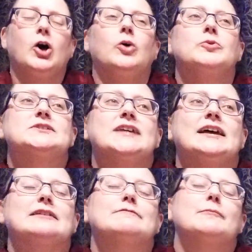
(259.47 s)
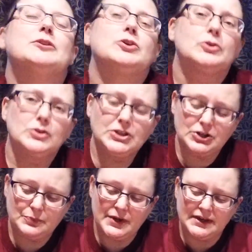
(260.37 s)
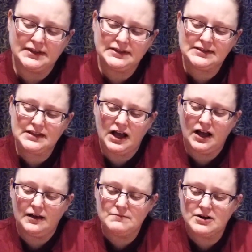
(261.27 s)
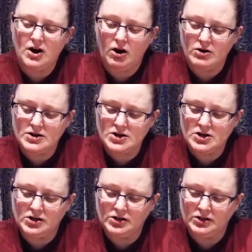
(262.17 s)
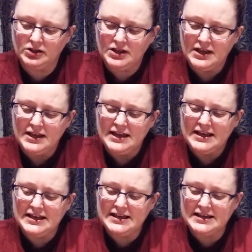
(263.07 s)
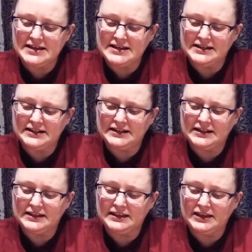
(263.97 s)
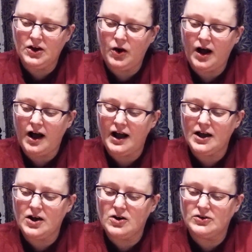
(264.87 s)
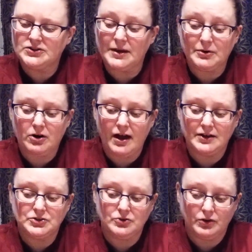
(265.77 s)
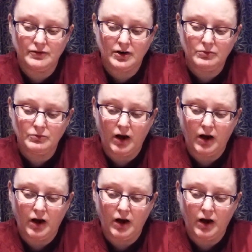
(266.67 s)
was taken from an earlier piece, an article in the Ohio Democrat and Drover,